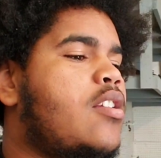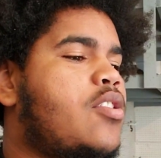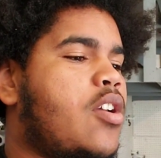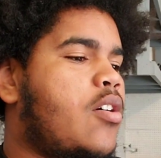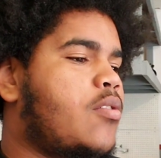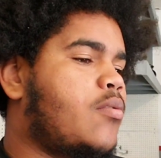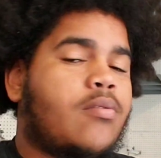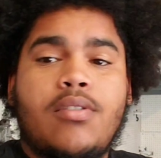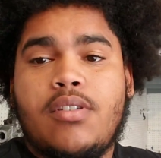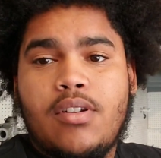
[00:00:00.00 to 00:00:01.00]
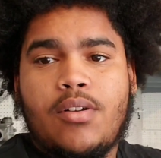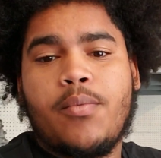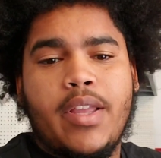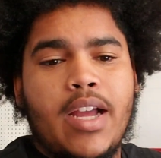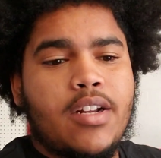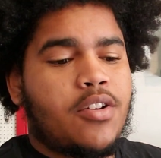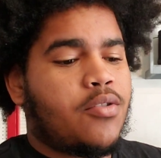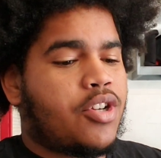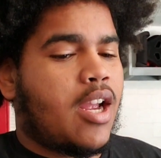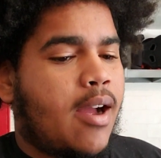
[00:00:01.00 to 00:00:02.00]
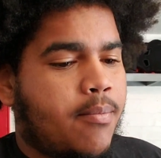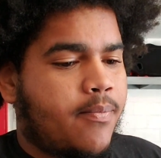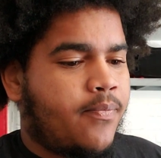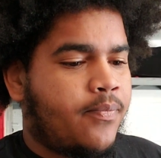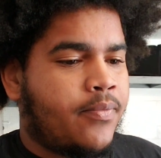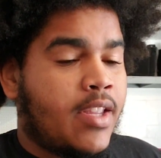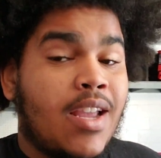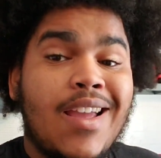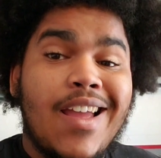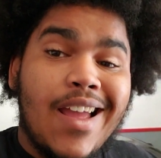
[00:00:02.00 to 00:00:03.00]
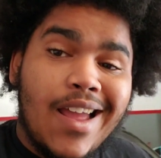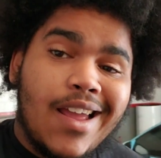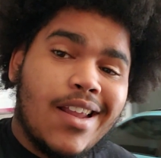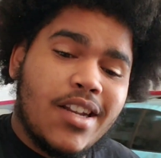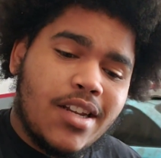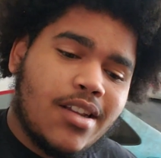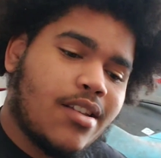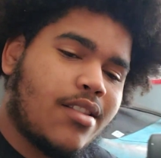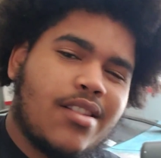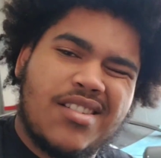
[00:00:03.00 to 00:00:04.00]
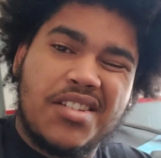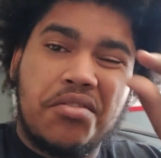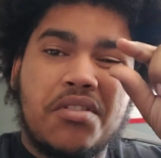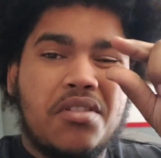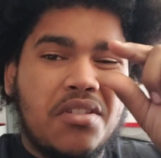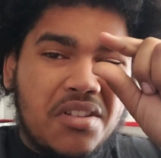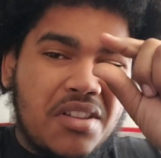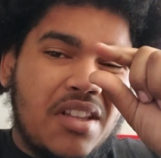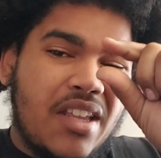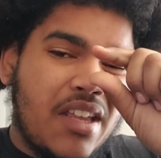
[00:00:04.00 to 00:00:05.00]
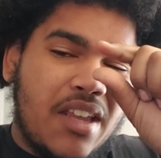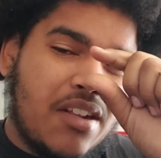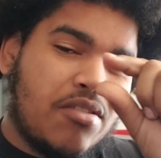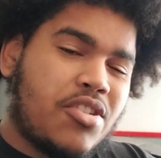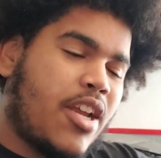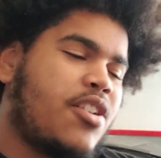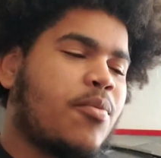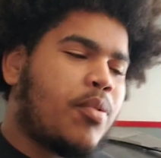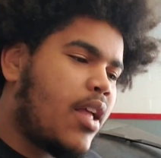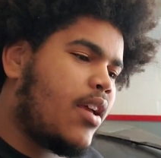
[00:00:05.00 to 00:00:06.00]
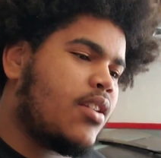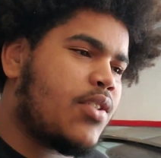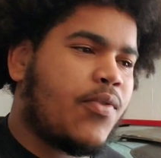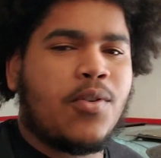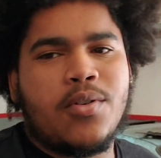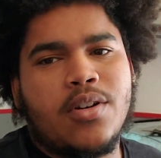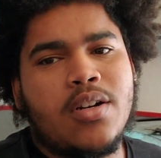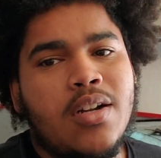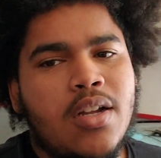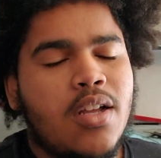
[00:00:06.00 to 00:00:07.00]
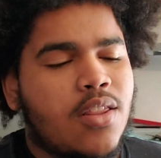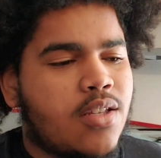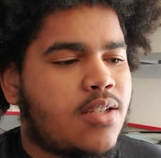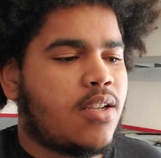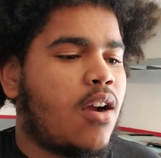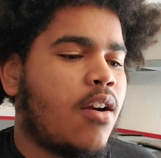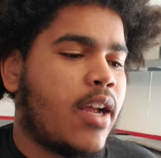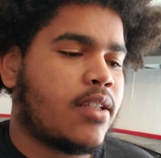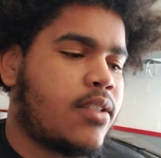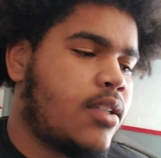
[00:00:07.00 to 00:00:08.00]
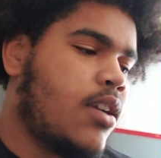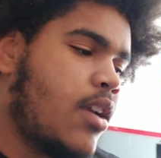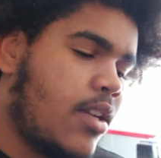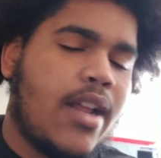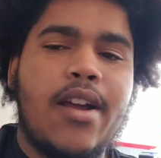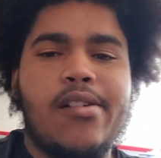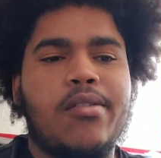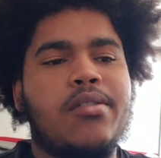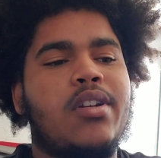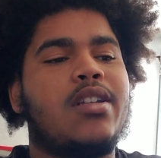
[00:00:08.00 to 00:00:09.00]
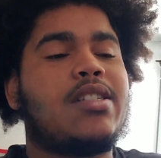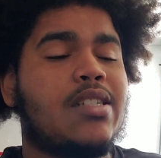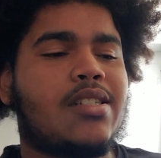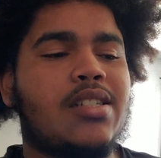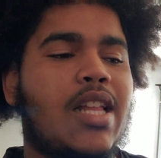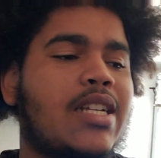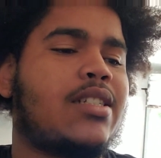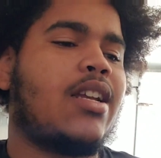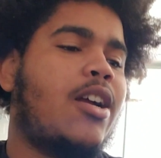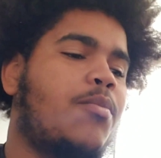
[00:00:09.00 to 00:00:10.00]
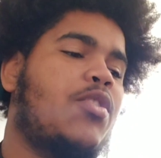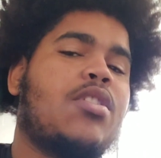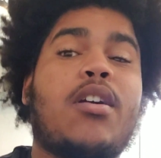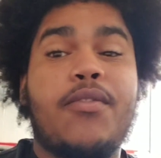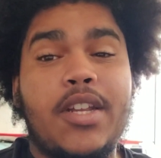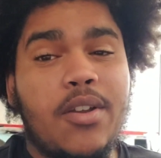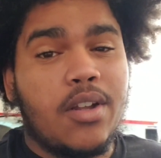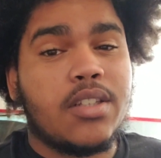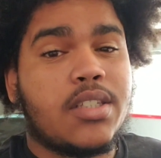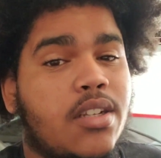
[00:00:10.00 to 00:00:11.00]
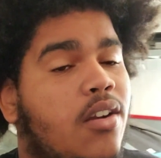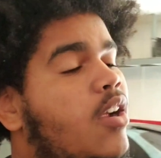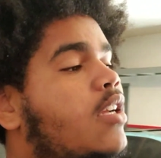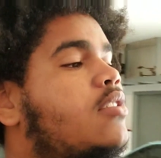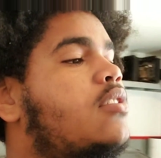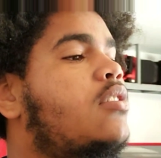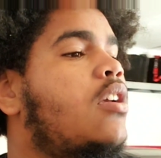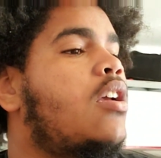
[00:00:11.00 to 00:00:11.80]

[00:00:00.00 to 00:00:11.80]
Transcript: So we got a new shop, and there's a little change of plans for the CRX. Now, since the last time you saw a video on the CRX,